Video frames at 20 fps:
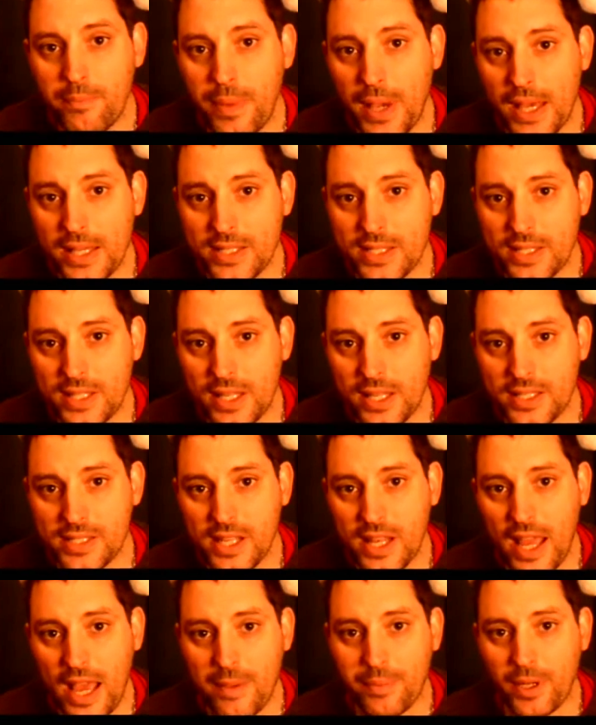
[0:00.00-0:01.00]
best things
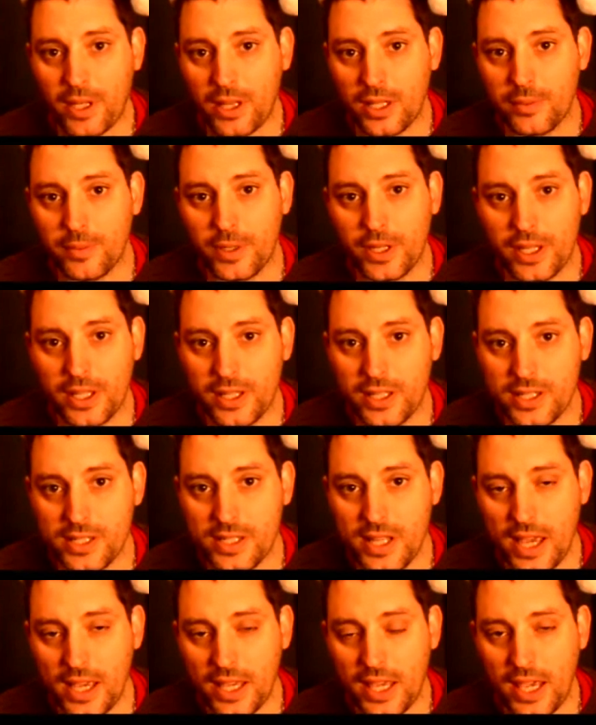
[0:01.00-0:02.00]
that happened to Liberty in
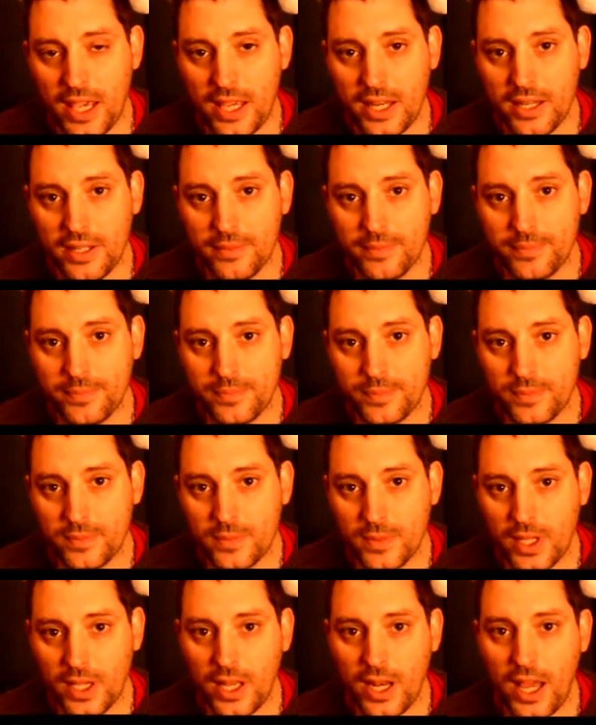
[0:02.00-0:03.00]
this decade.
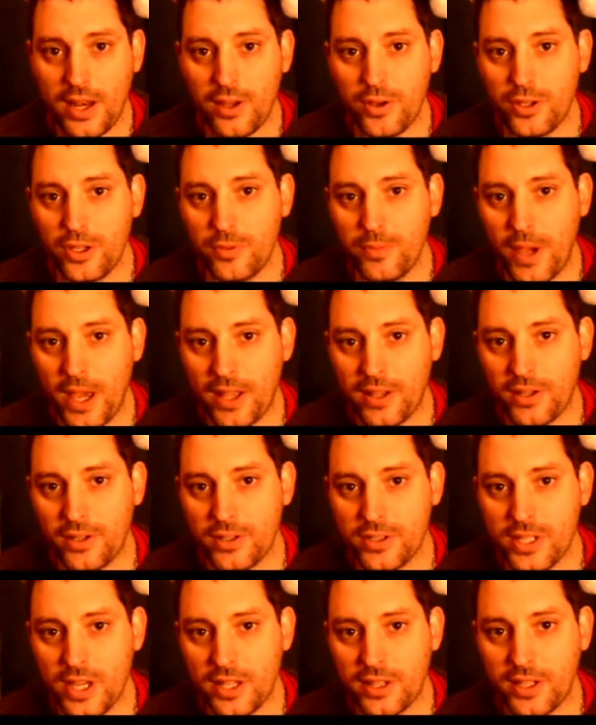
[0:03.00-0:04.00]
And I know you math
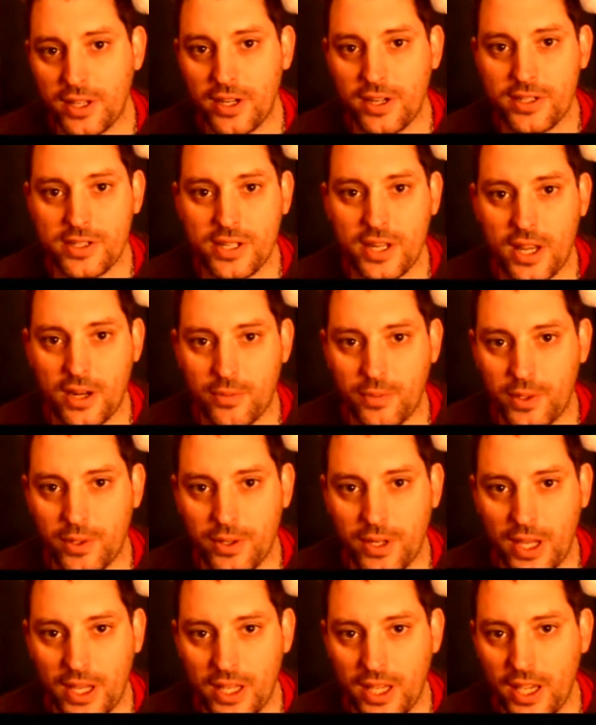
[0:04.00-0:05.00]
nerds out there, it's not a
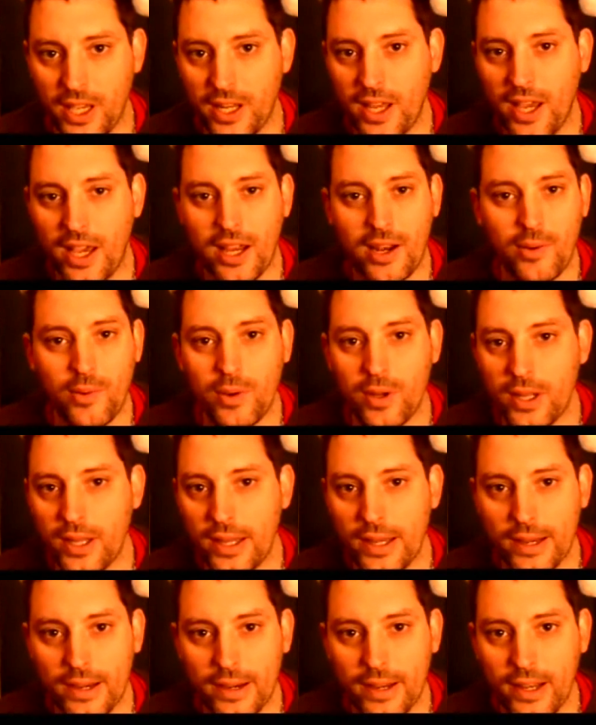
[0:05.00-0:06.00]
real decade. I don't want to
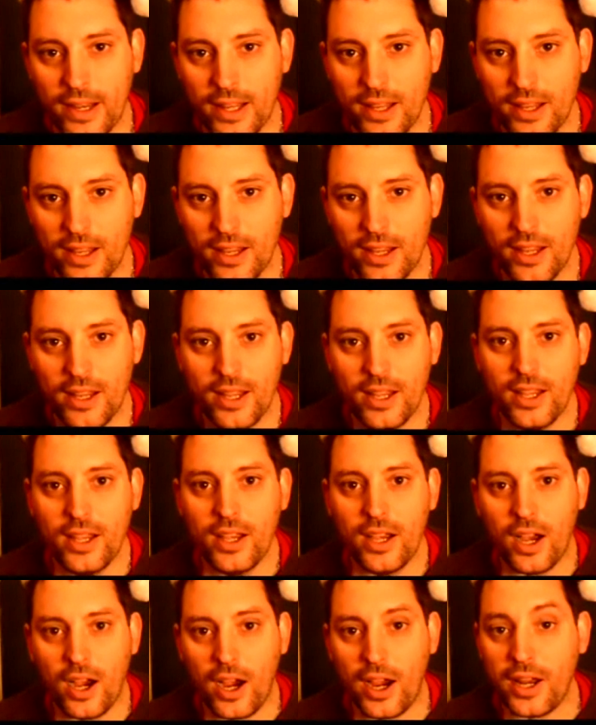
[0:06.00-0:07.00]
hear it.
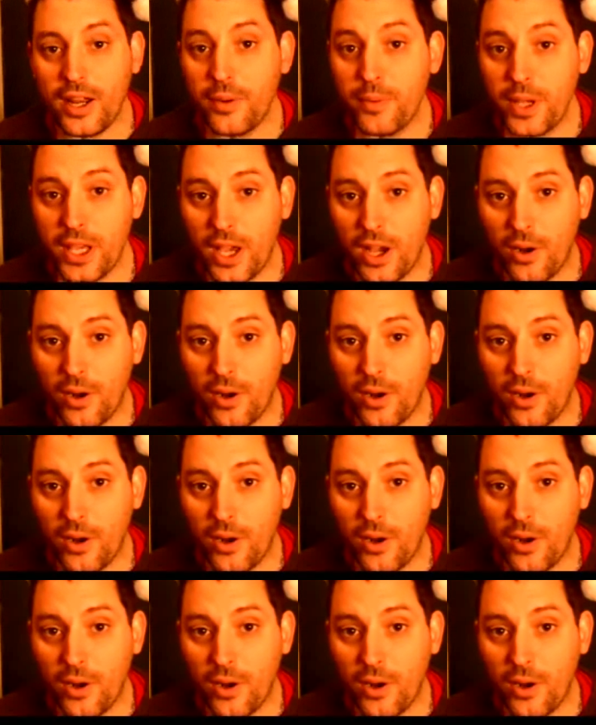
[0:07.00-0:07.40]
All right, here we